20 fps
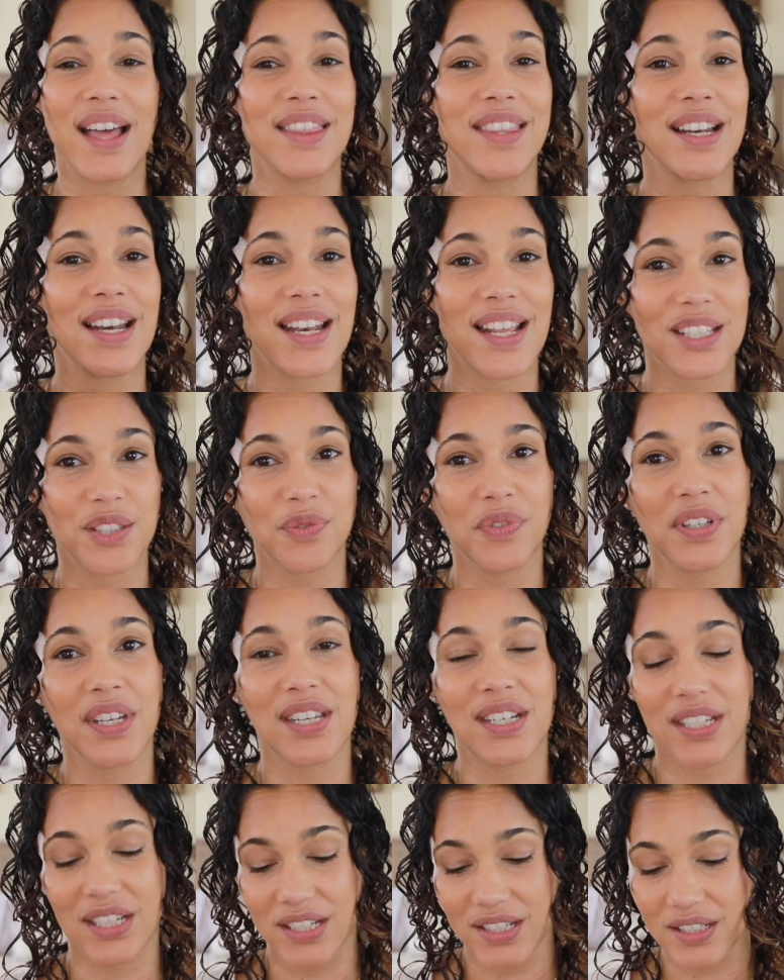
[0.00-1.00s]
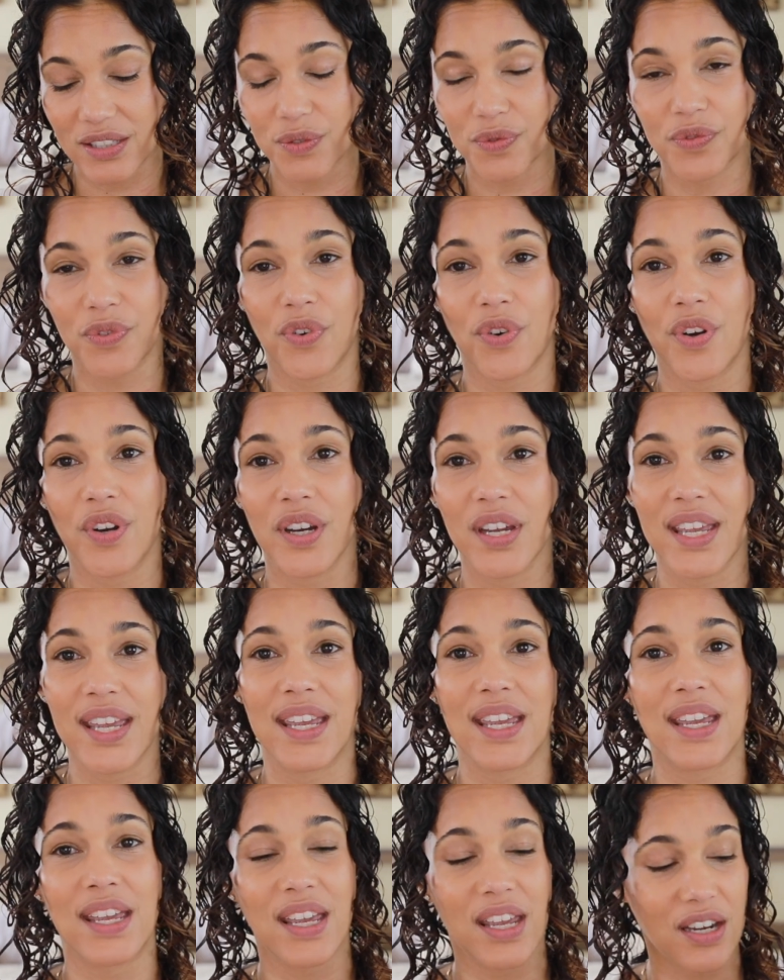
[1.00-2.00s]
The last thing I need is for
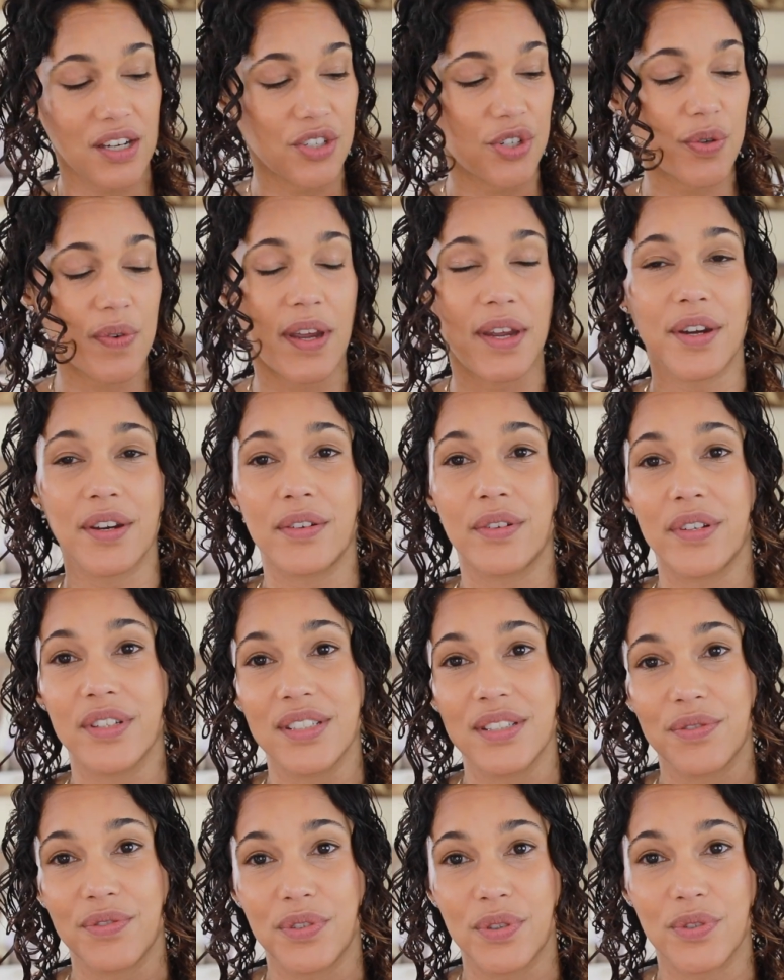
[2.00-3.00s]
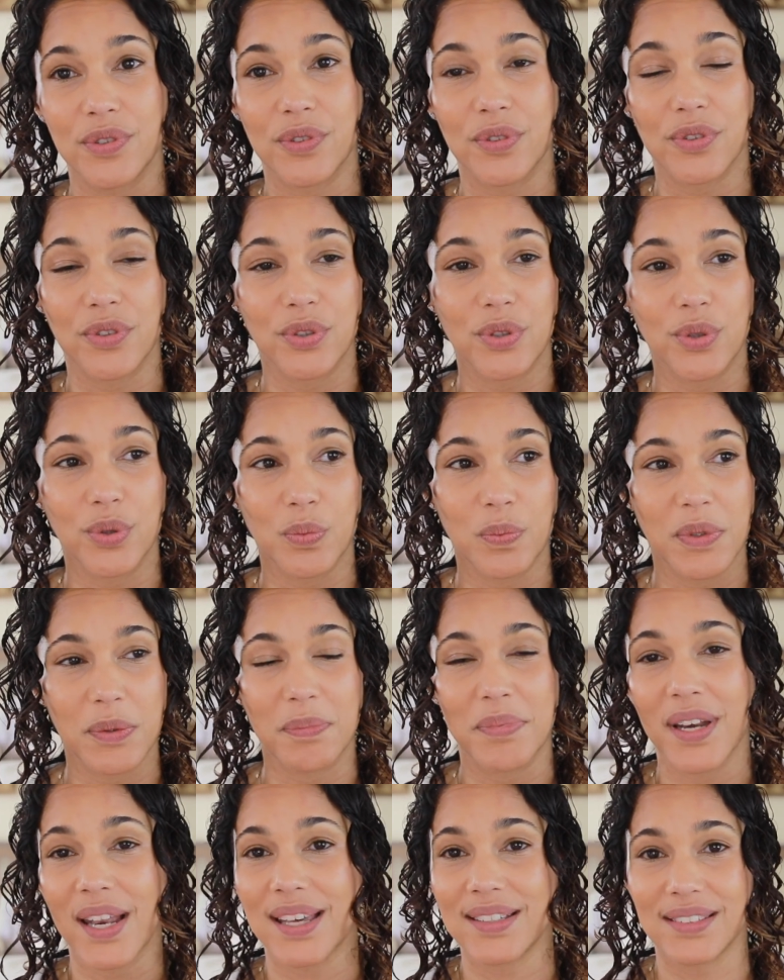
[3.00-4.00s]
a hair dryer or a diffuser to be
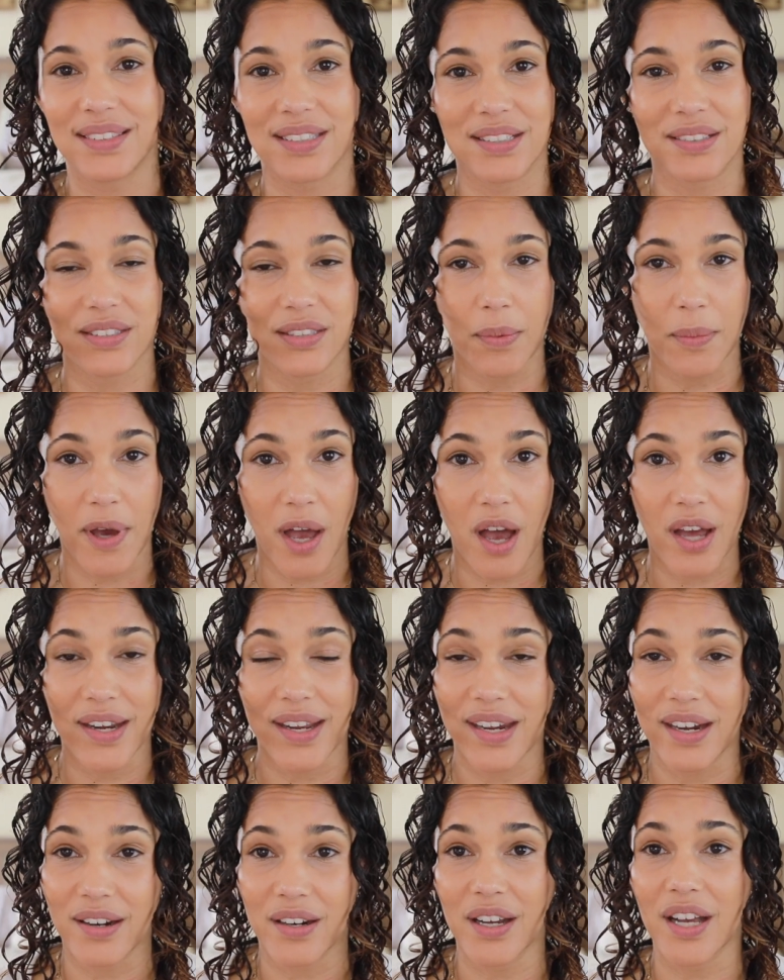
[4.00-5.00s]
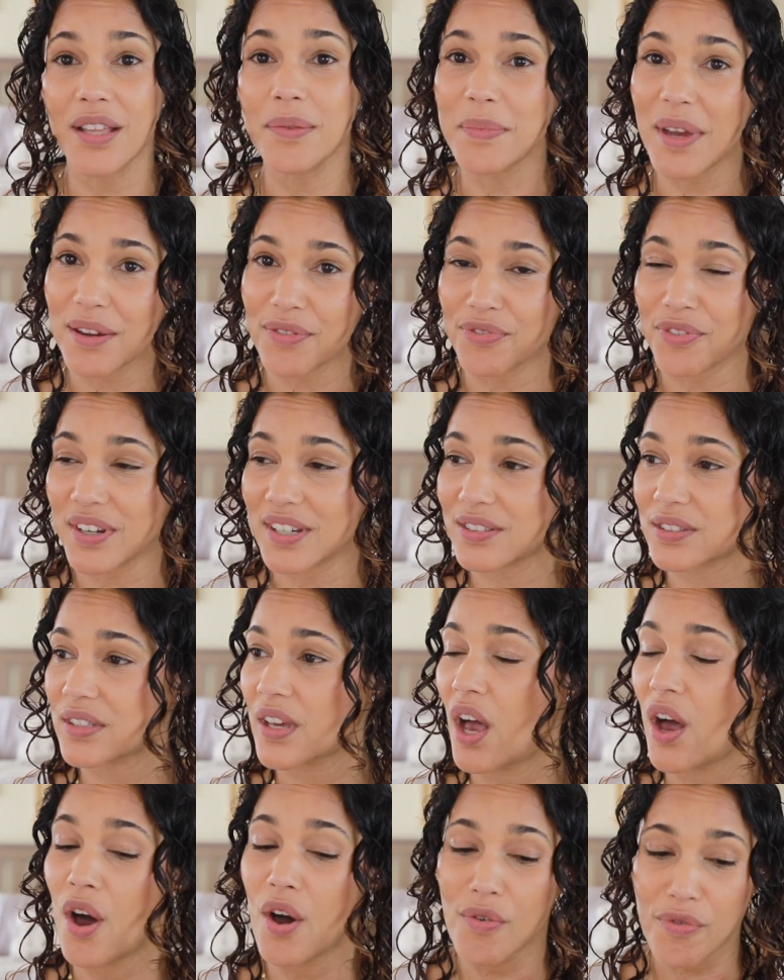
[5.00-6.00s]
blasting some hot air on my face
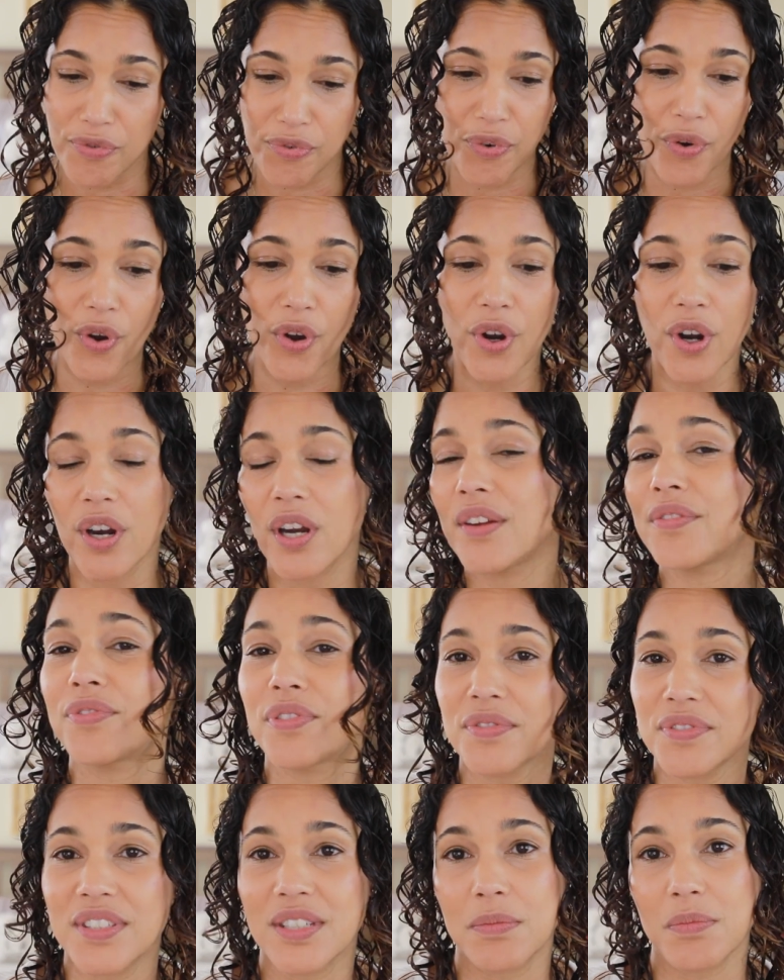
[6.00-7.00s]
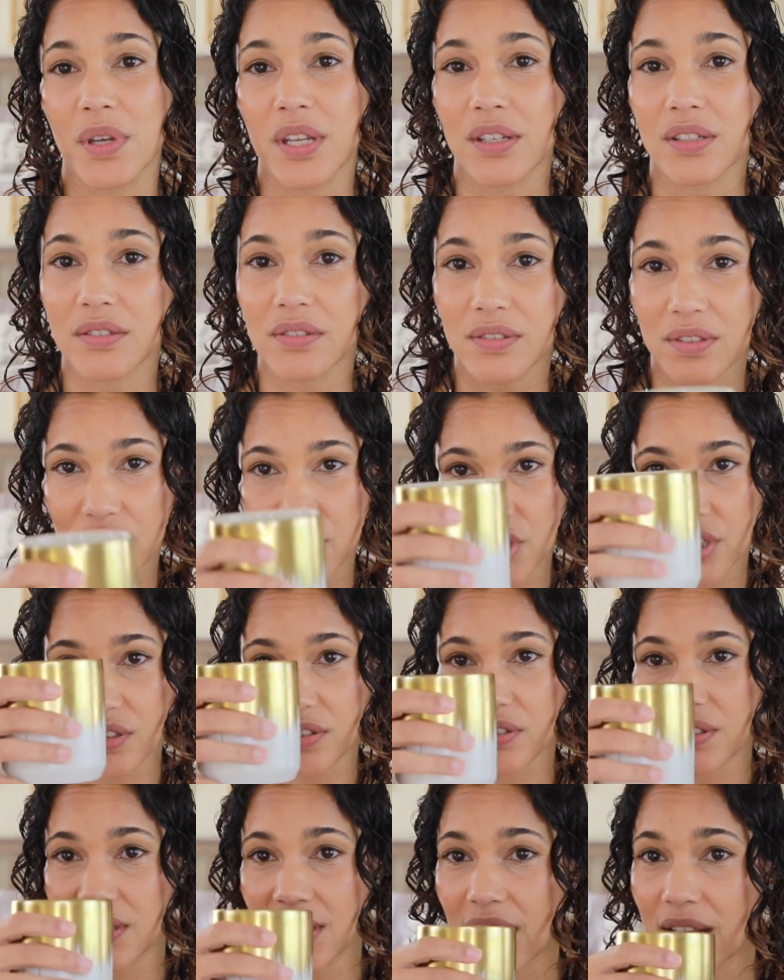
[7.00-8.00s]
for 15 minutes.
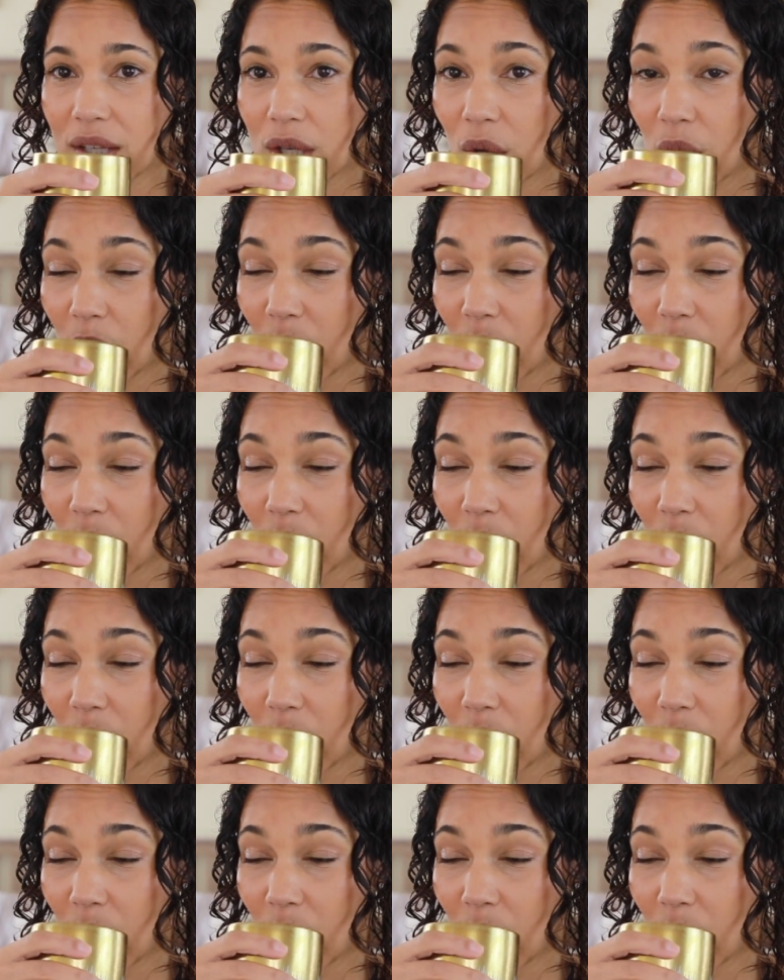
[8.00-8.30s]
Cheers to that.